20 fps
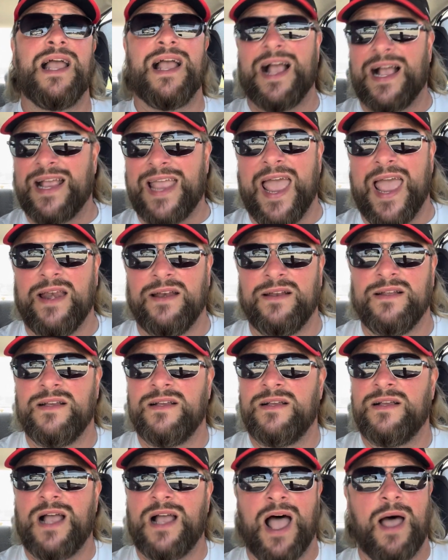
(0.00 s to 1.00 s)
Again,
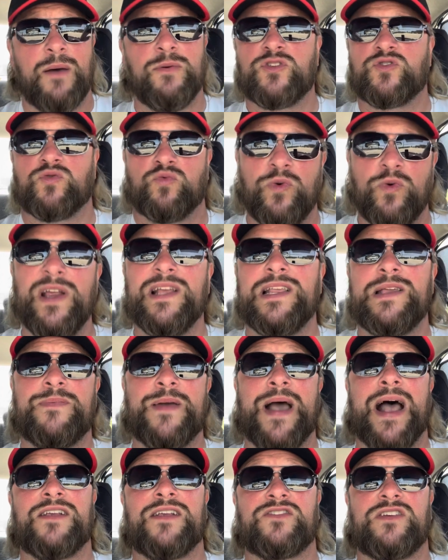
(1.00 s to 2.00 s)
I was really
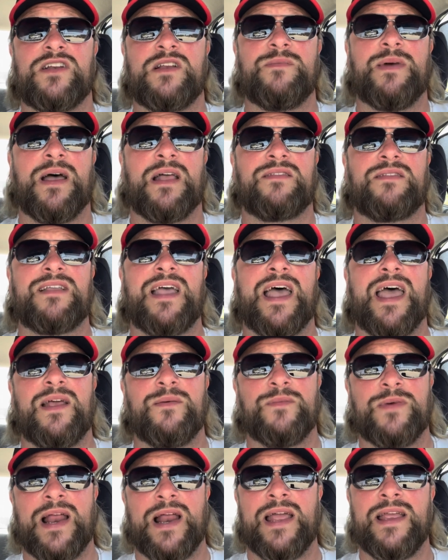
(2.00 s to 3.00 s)
passionate about that.
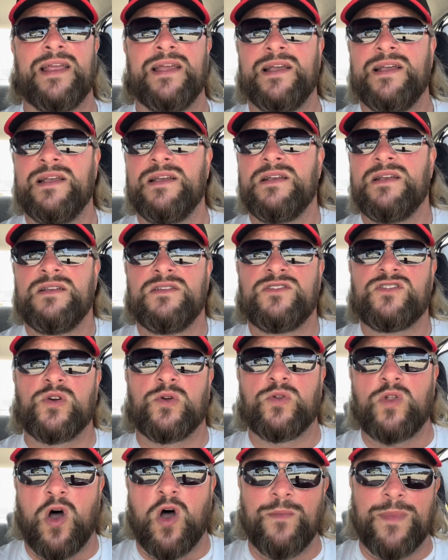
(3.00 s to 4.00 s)
When I
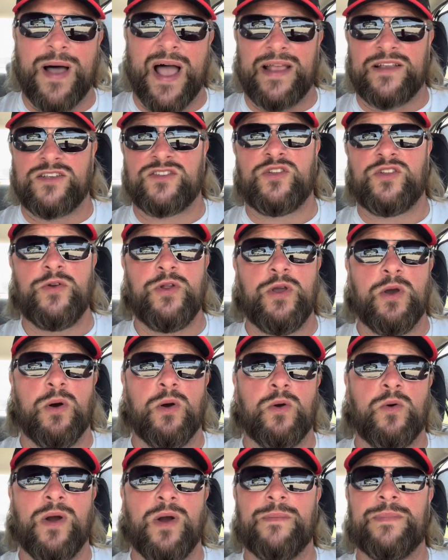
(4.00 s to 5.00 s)
sold all my studio
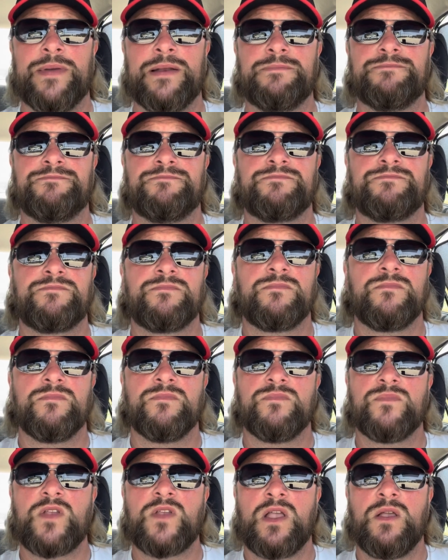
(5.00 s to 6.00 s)
equipment,
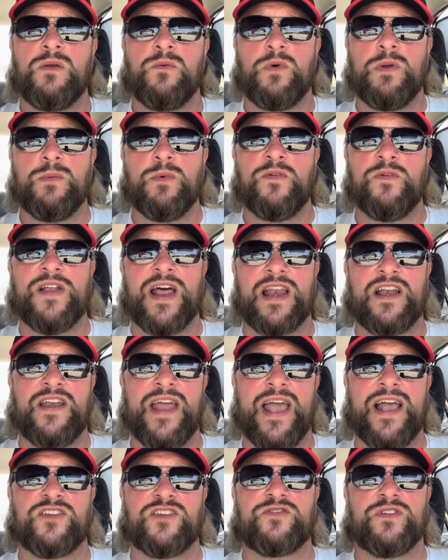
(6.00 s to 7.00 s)
moved out of
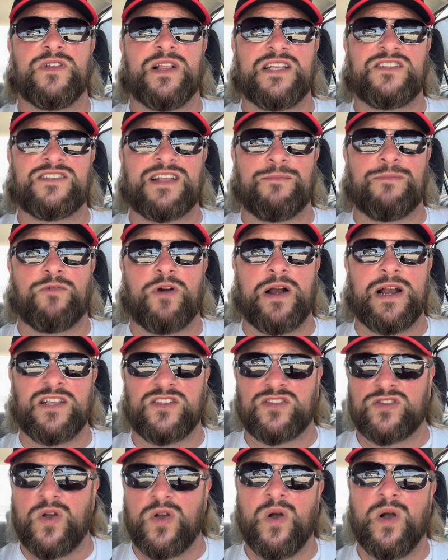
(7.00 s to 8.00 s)
Nashville, I stopped writing
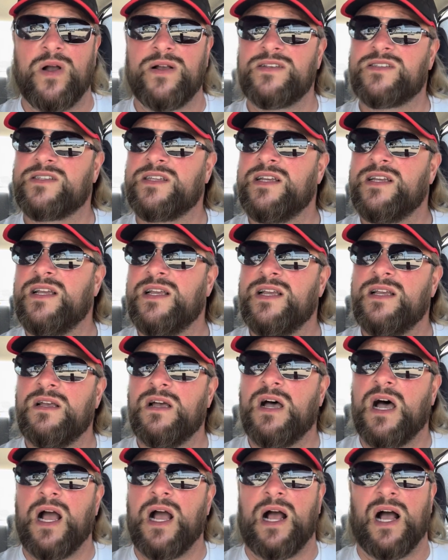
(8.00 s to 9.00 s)
songs.
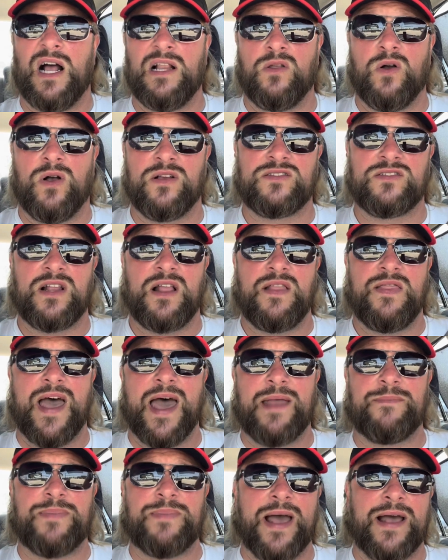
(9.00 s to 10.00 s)
I lost
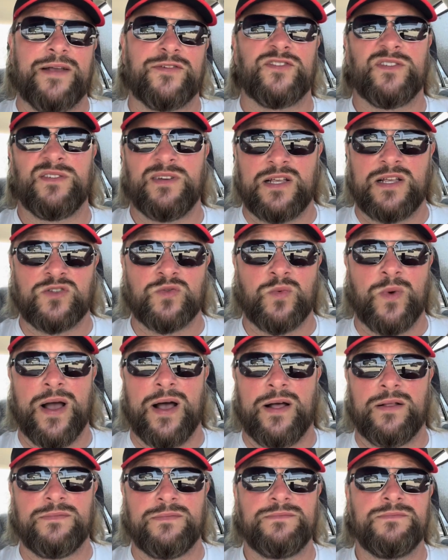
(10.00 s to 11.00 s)
that passion as
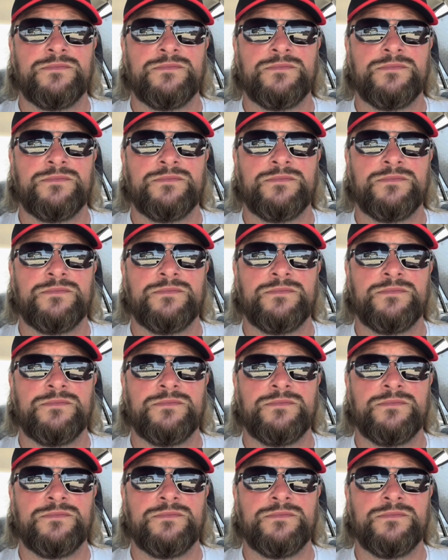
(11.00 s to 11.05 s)
well.